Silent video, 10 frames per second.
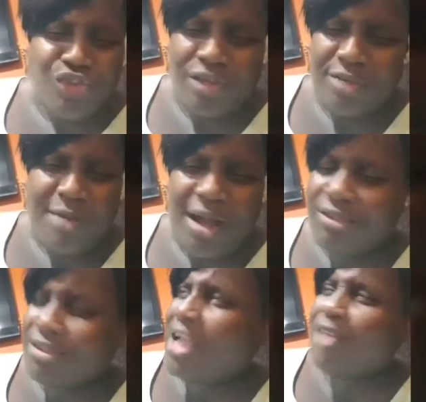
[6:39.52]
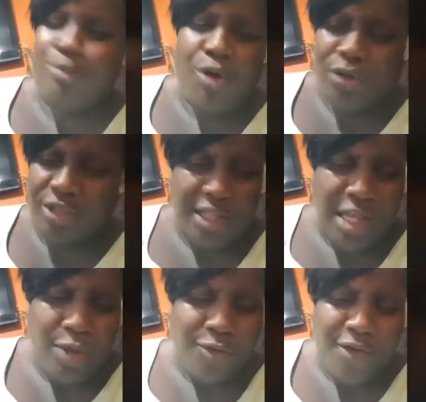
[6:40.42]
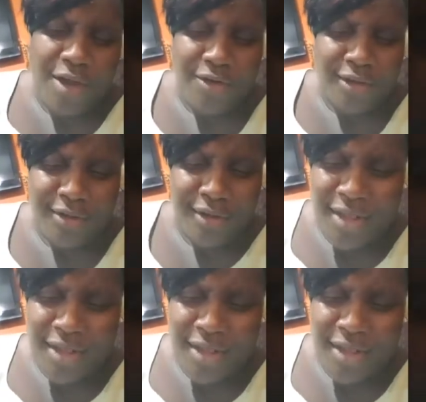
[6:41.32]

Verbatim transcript: three bucks all boat in your ferry.